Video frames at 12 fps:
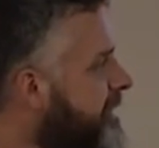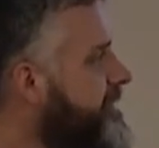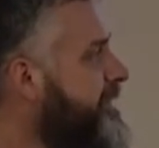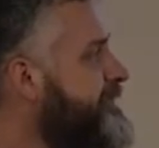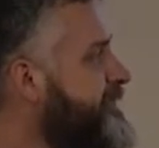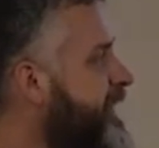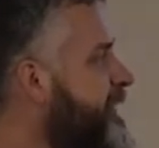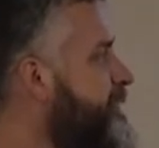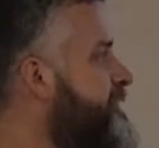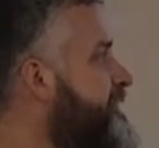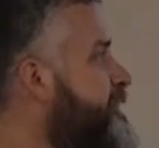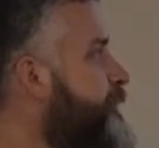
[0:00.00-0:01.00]

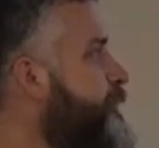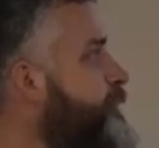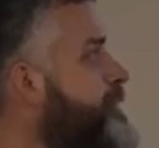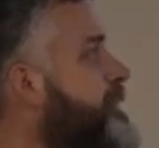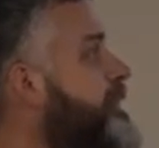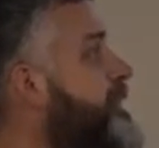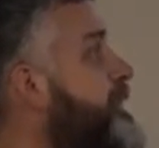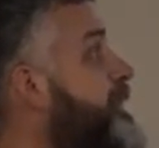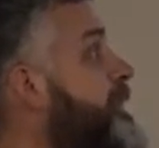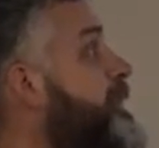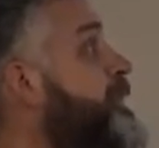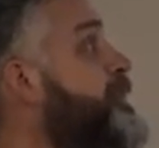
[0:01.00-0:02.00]
Disclaimer 2,
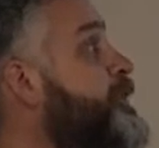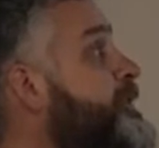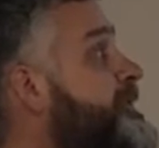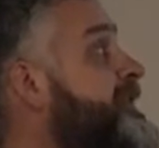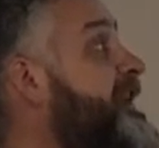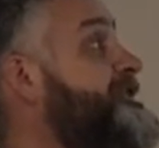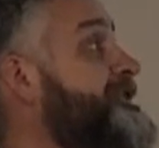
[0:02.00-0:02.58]
Lewis has